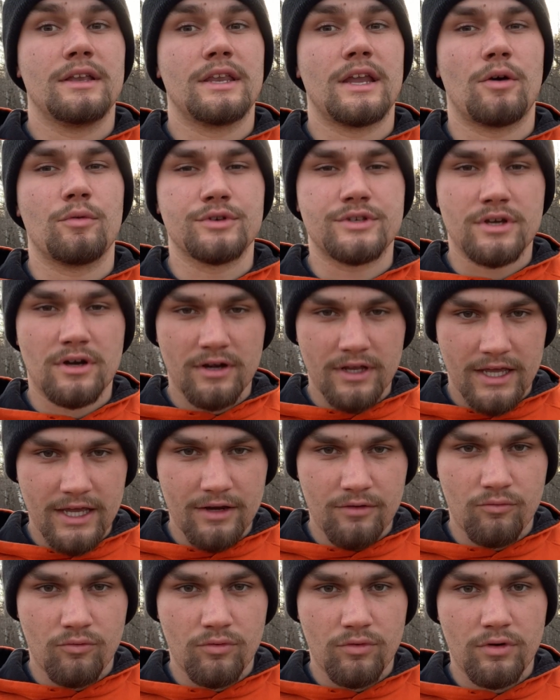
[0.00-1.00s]
Now we started
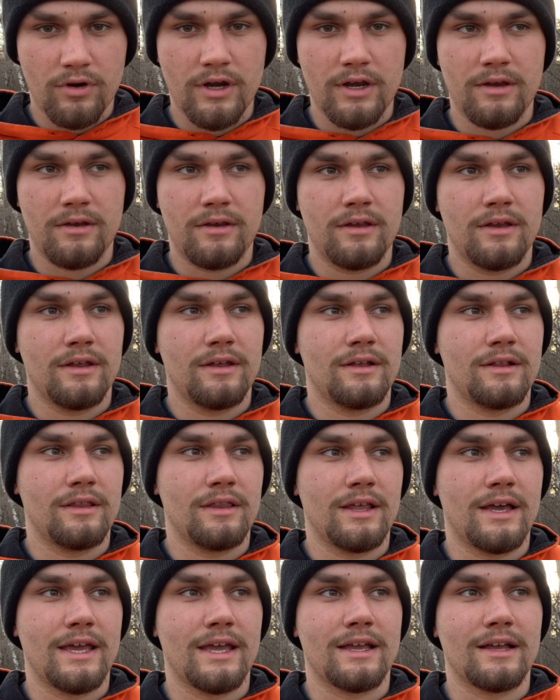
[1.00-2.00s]
getting worried,
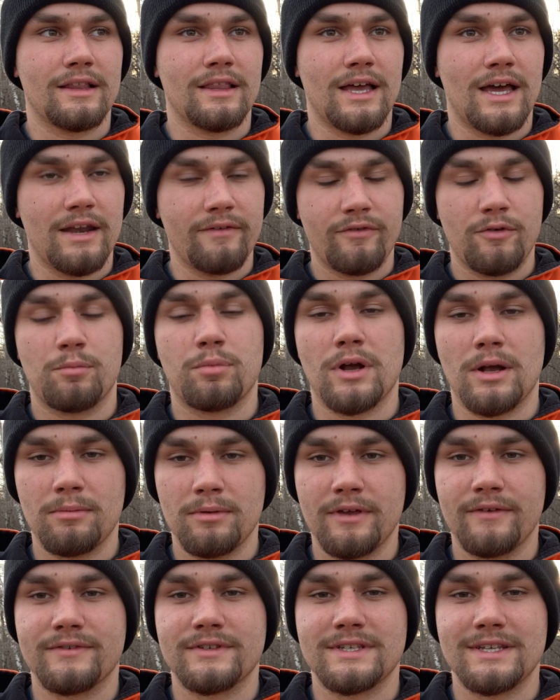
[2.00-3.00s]
like a lot of you probably
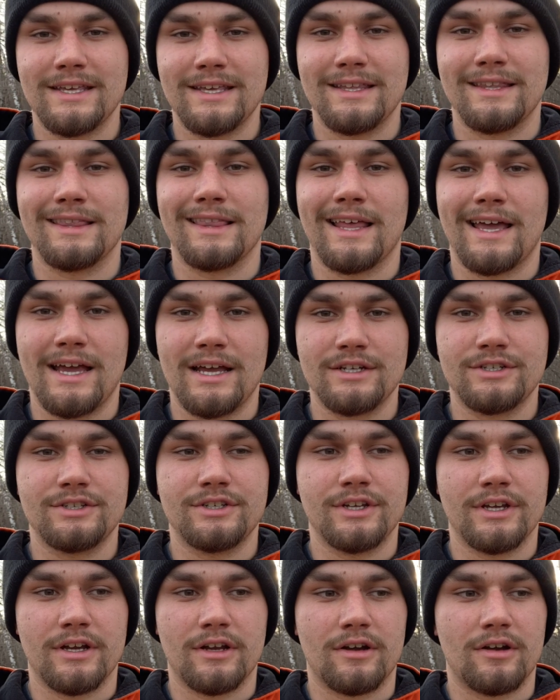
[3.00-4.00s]
have seen last
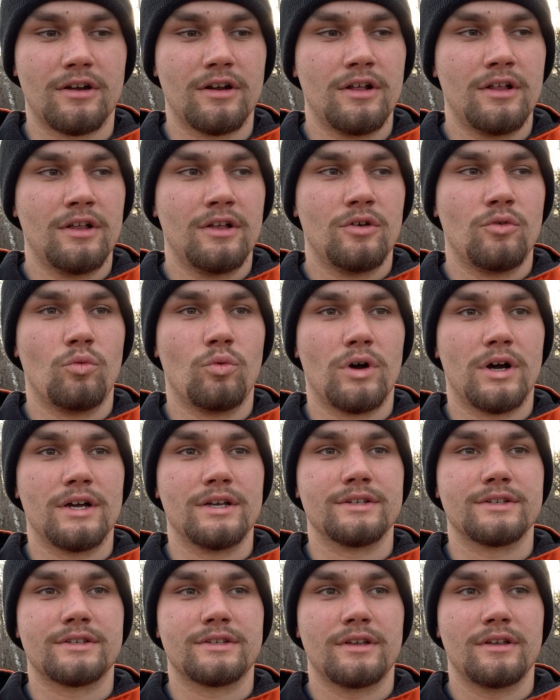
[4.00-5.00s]
year,
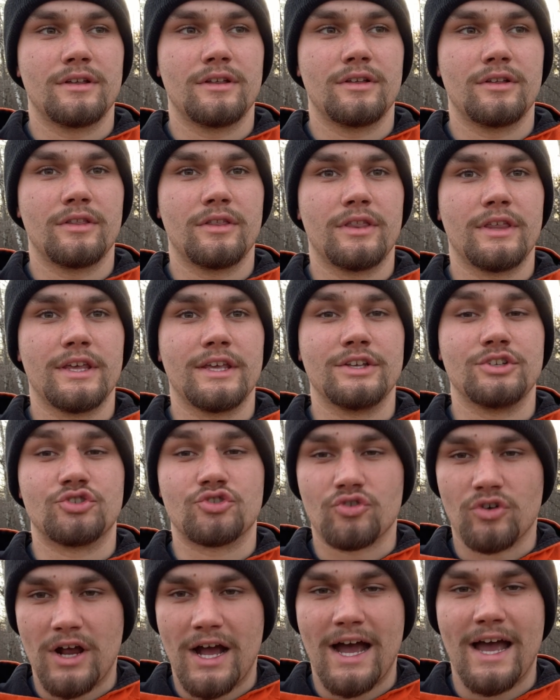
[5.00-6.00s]
was the
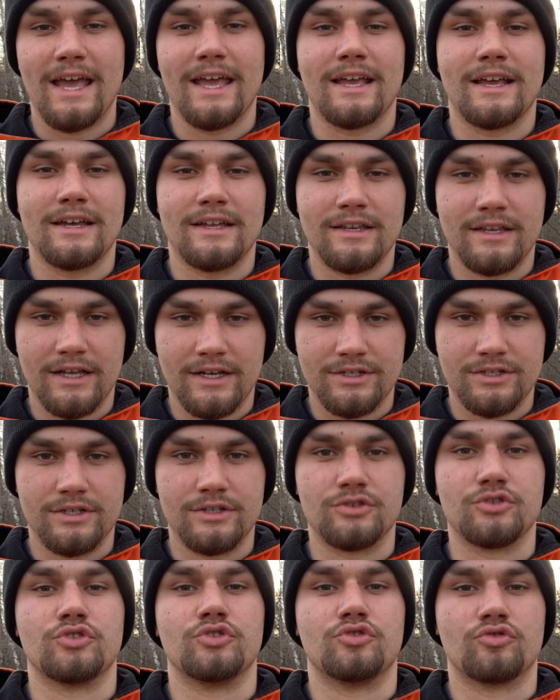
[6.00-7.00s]
dry
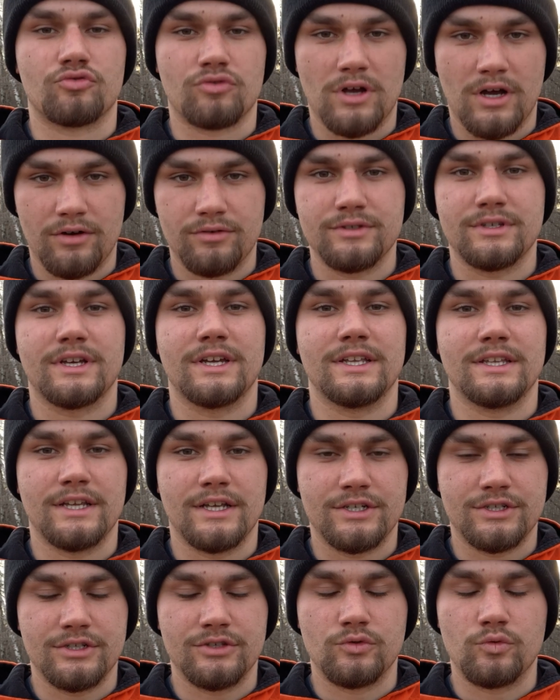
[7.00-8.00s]
conditions, drought
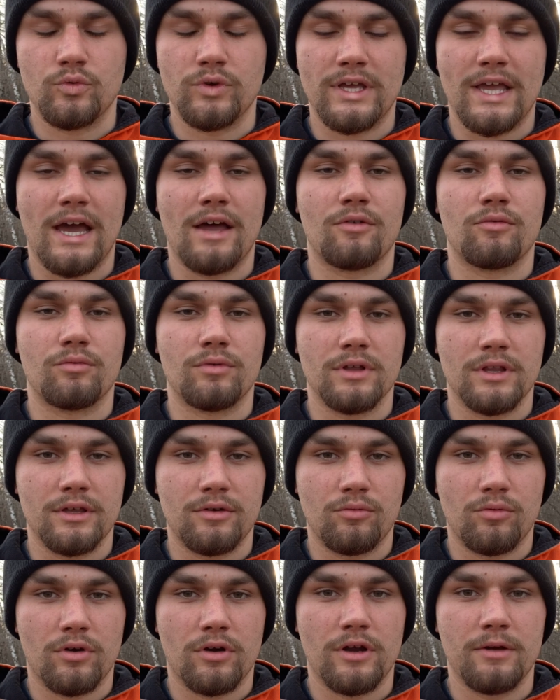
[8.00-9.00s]
conditions. We got really
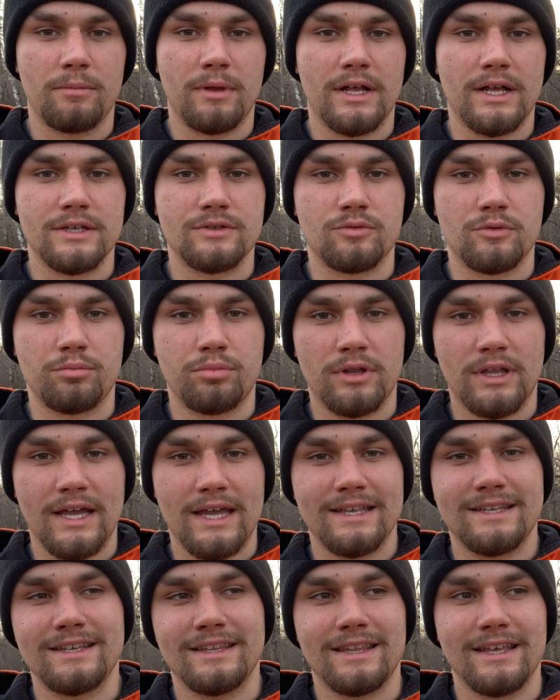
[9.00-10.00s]
worried because we
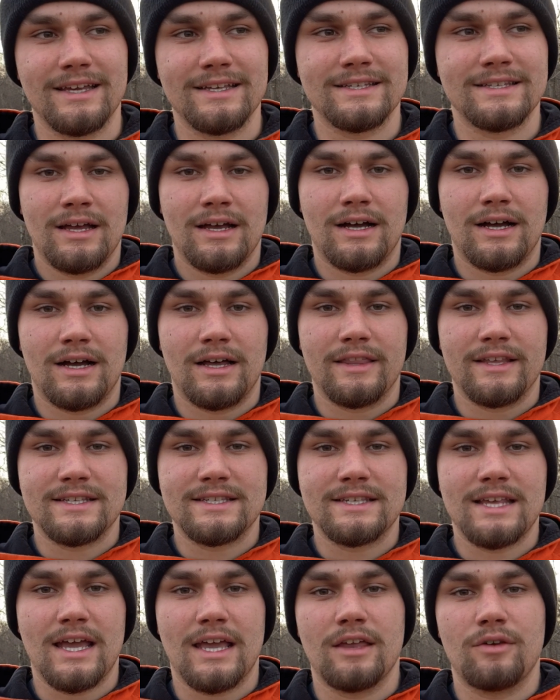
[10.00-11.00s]
planted this the
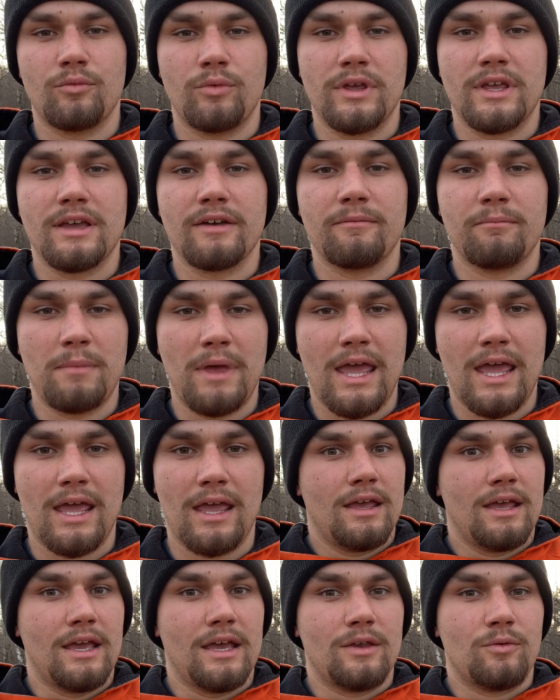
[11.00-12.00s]
second week of
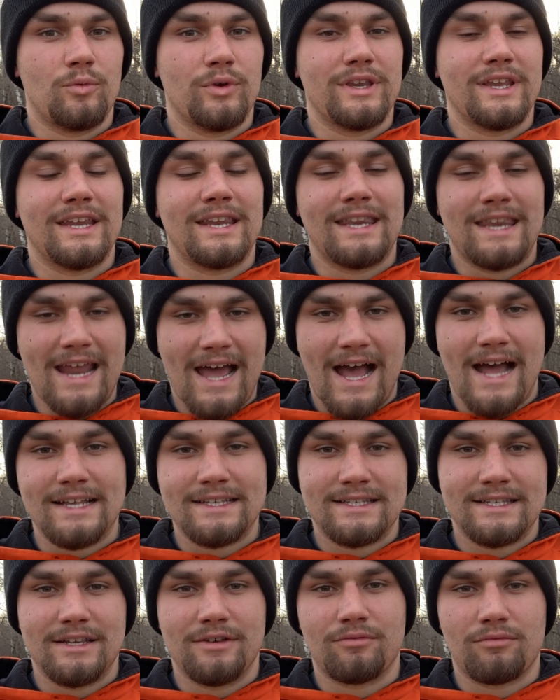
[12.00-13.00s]
May, and we did not
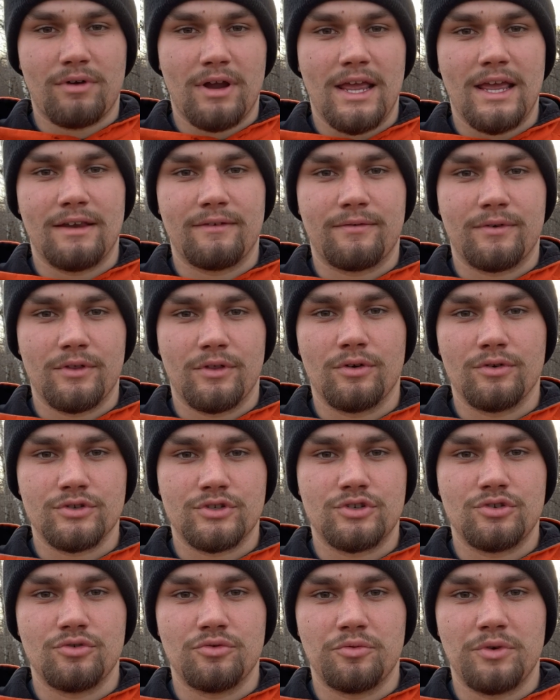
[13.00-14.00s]
see rain for those
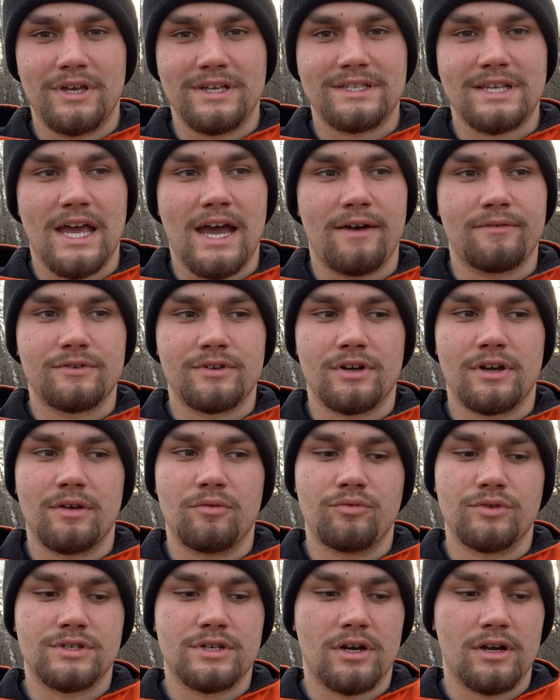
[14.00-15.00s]
2 weeks after. And
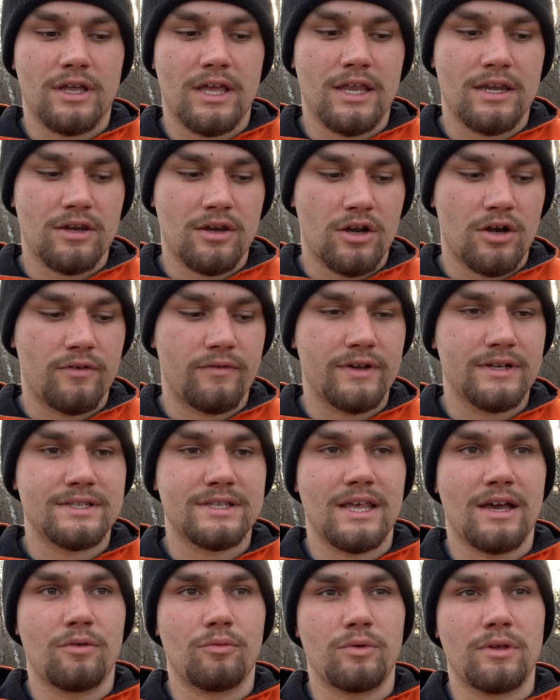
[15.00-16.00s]
we started getting nervous
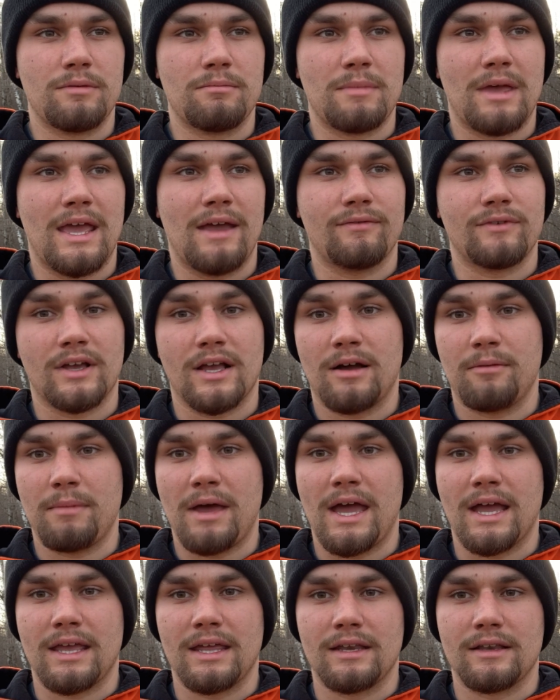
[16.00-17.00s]
that we may have to come
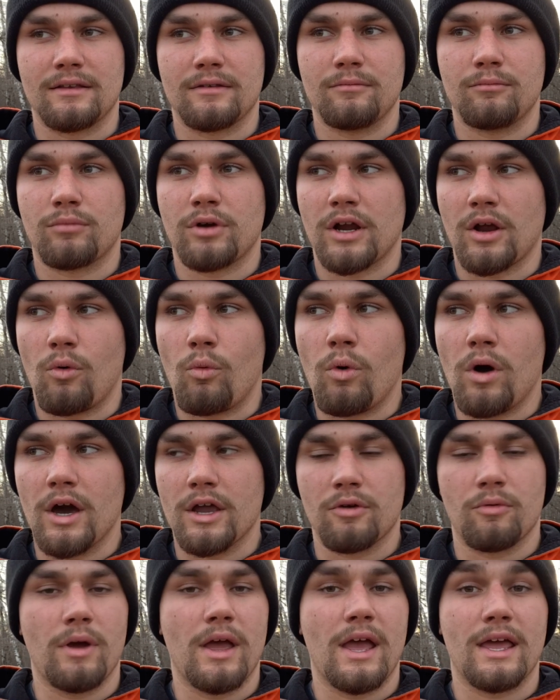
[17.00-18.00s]
back and bring a
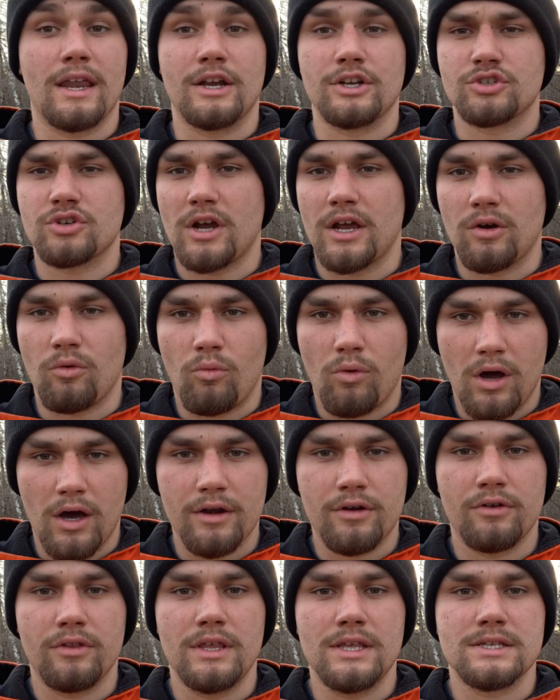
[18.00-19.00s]
water wagon and try to
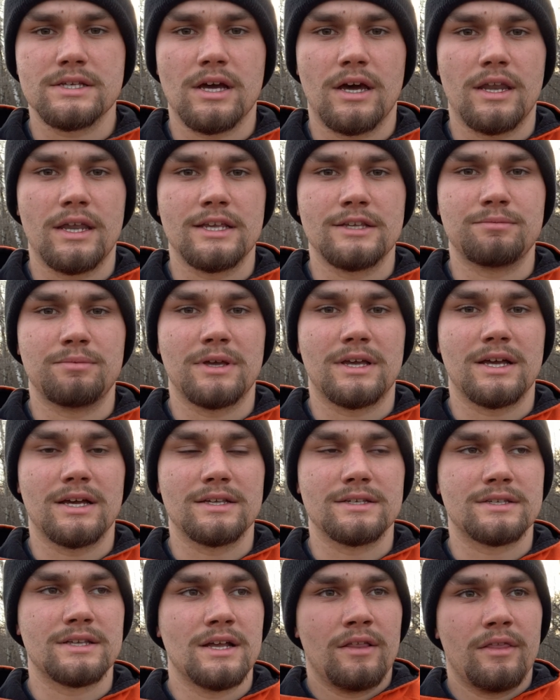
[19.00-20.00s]
water these cuttings,
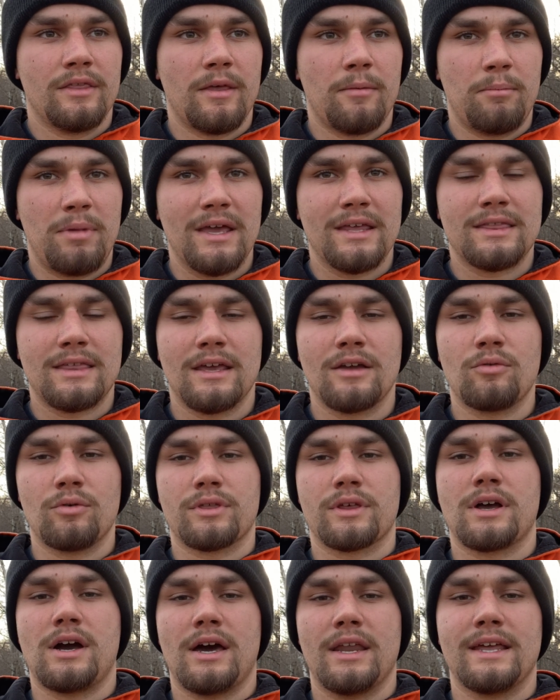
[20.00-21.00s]
because the big thing
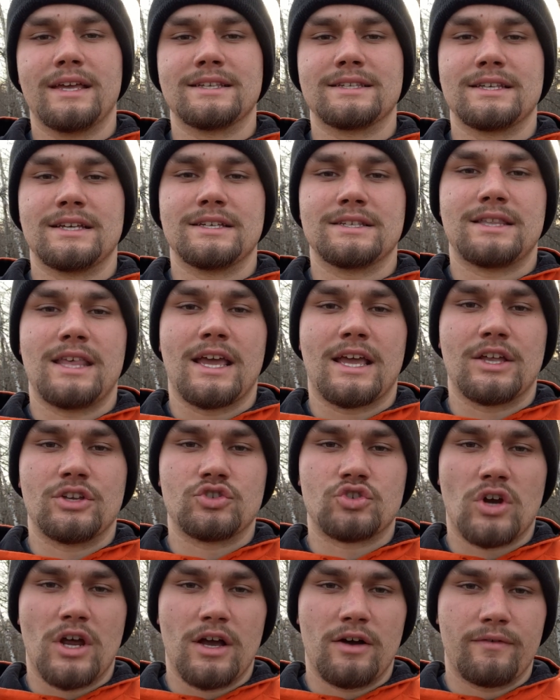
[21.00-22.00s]
with cuttings is they can
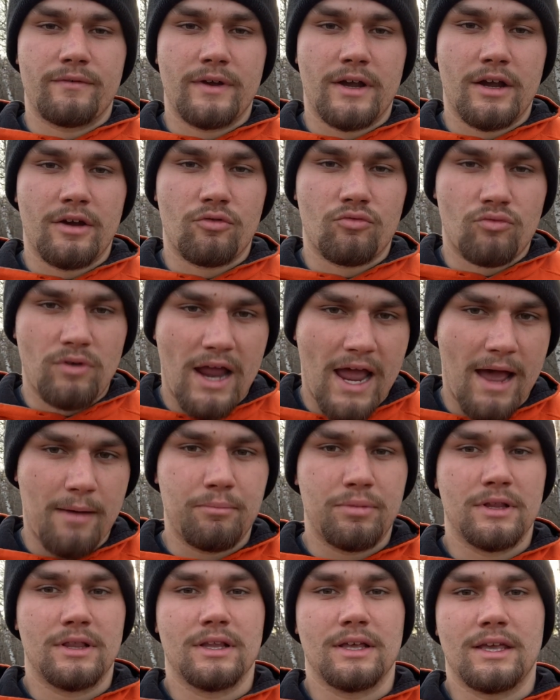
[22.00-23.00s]
dry out very
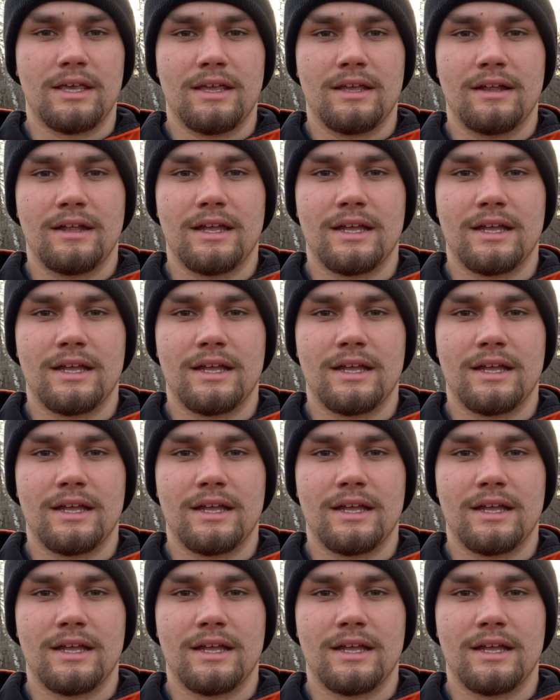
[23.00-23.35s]
rapidly.